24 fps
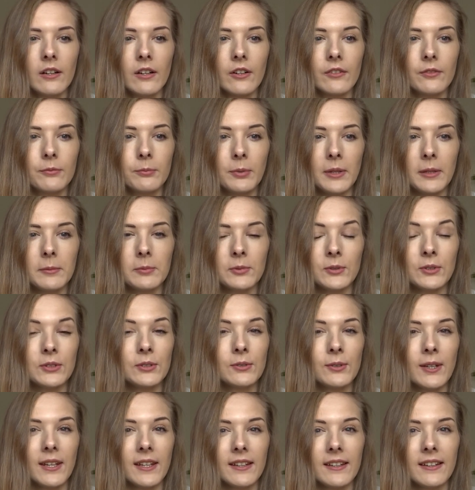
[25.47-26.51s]
of people
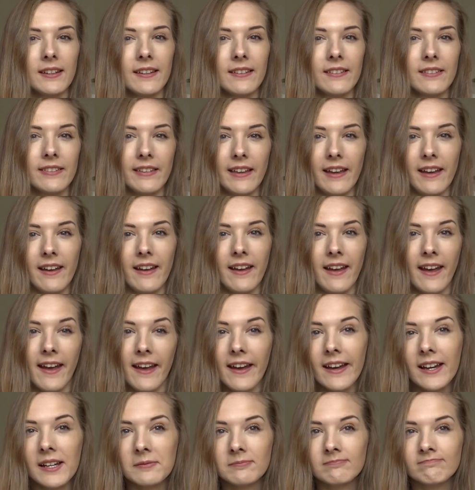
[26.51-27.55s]
doing their
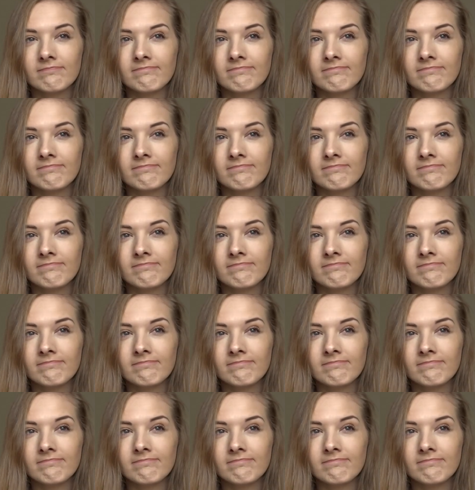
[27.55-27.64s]
hair.